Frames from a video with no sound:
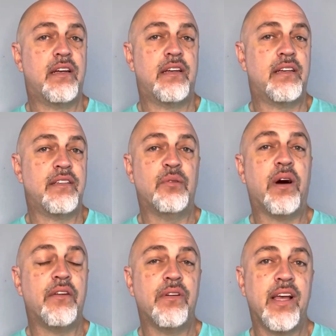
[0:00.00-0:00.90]

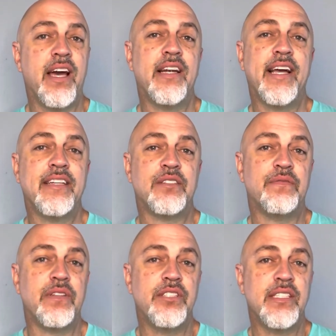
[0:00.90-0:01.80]
Nobody really had an answer
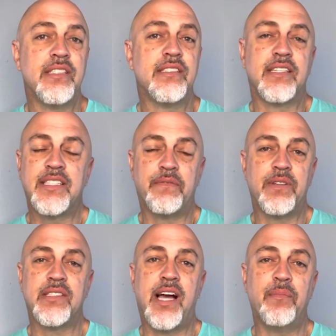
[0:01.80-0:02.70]
for Jesus except for
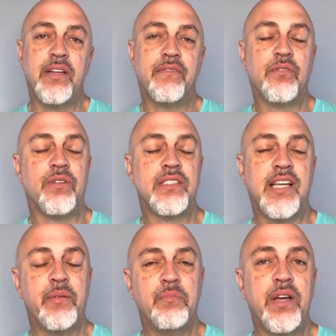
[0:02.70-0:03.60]
Simon. Of course,
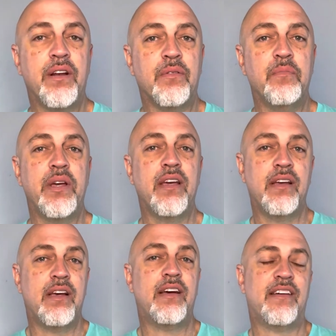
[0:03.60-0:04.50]
Simon Peter would be
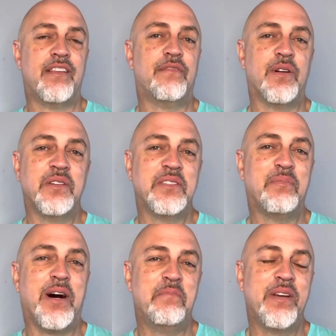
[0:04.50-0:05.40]
the first to
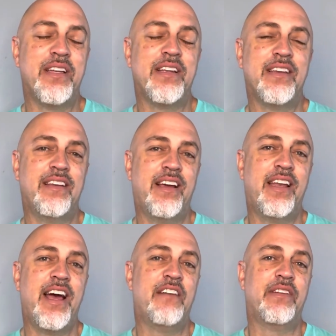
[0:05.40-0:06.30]
pop in and
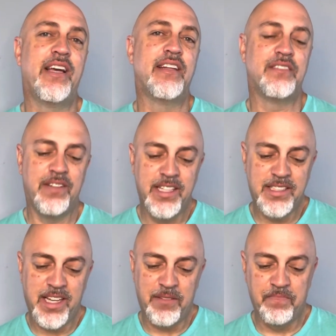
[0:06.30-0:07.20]
have an answer. He said,